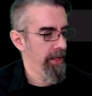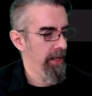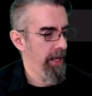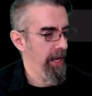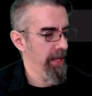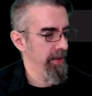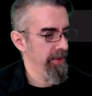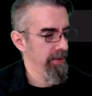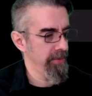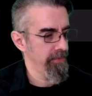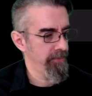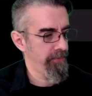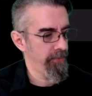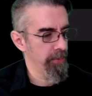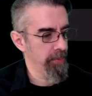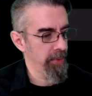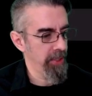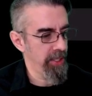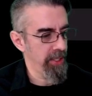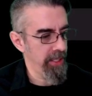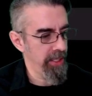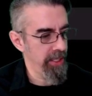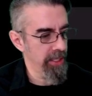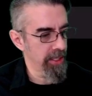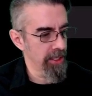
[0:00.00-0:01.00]
And then from
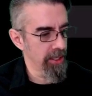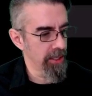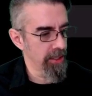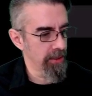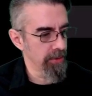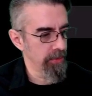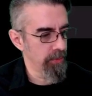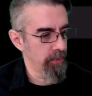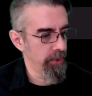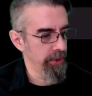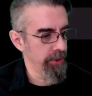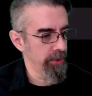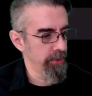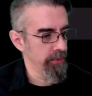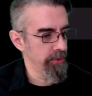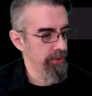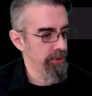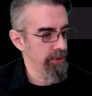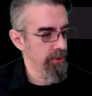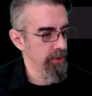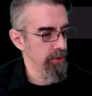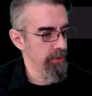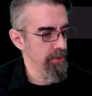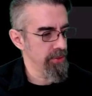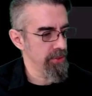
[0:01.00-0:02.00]
here, what you'll
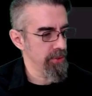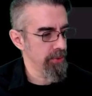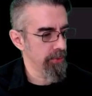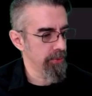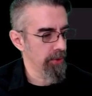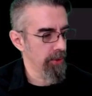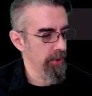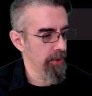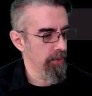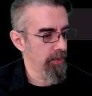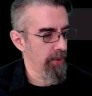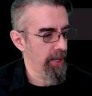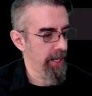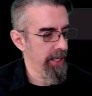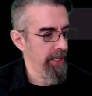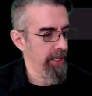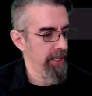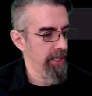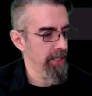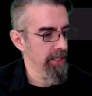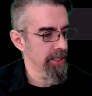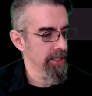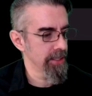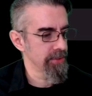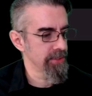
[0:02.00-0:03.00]
do is you'll go right
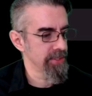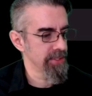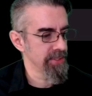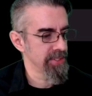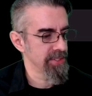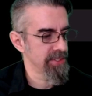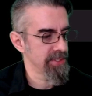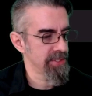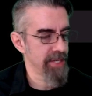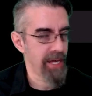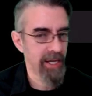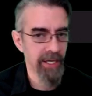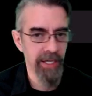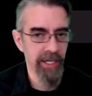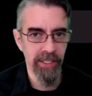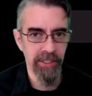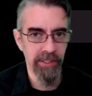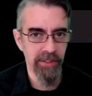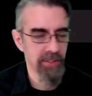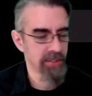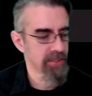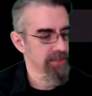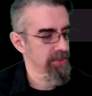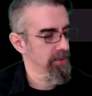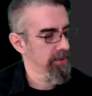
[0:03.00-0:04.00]
here to
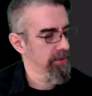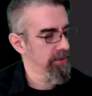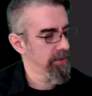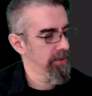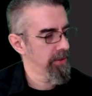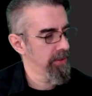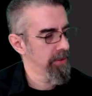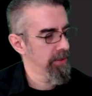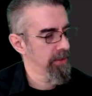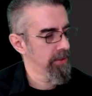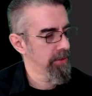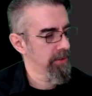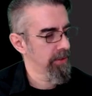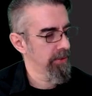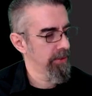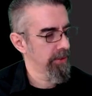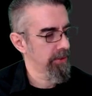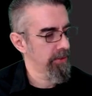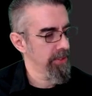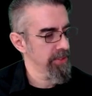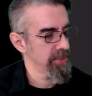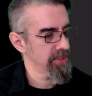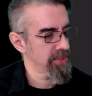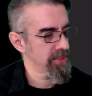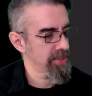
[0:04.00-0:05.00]
settings. Click
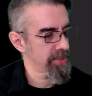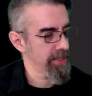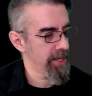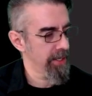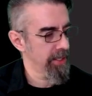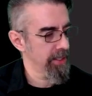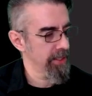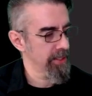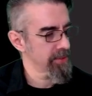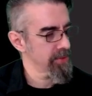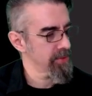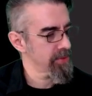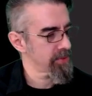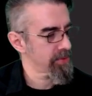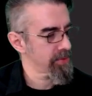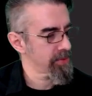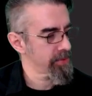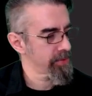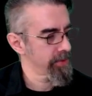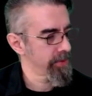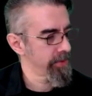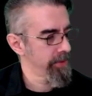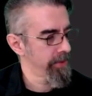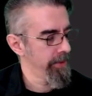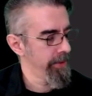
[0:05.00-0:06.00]
on settings,
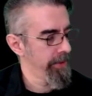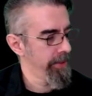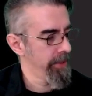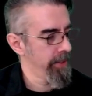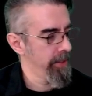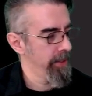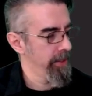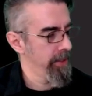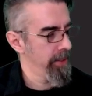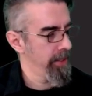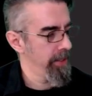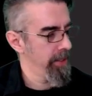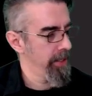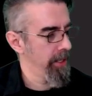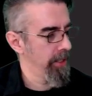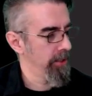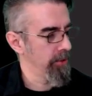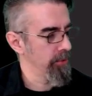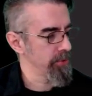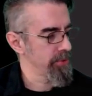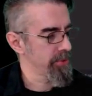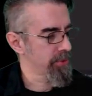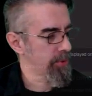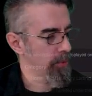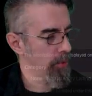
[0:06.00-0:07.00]
and
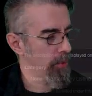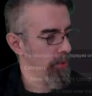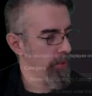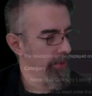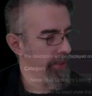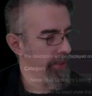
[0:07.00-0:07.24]
you'll scroll